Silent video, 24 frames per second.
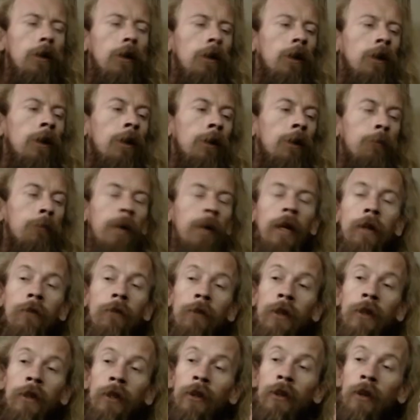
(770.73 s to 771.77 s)
And I made a
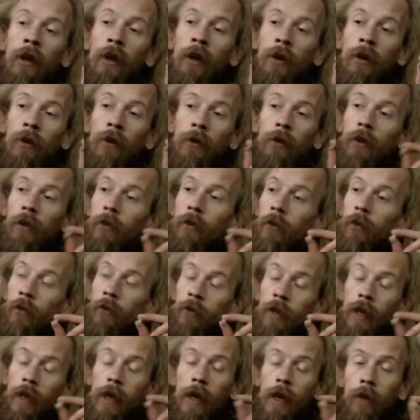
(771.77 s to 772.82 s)
video, this is
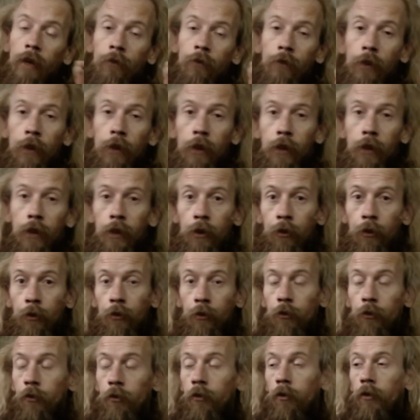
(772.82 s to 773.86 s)
it, head for the
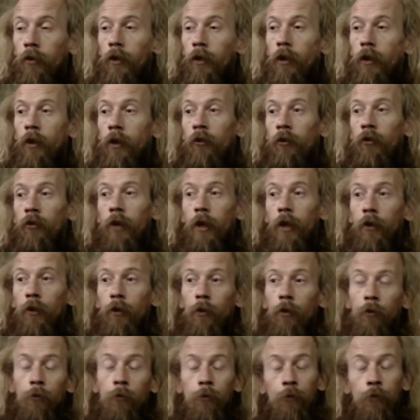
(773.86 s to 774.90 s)
hills. Shared it
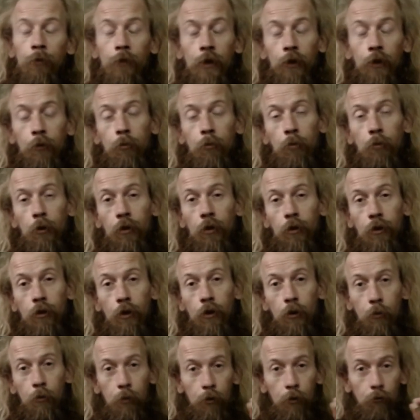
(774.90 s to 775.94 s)
on Facebook,
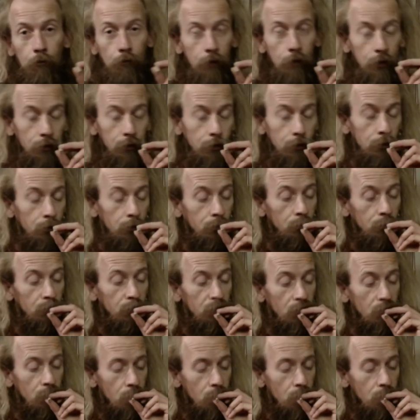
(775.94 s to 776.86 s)
got a bit ridiculed.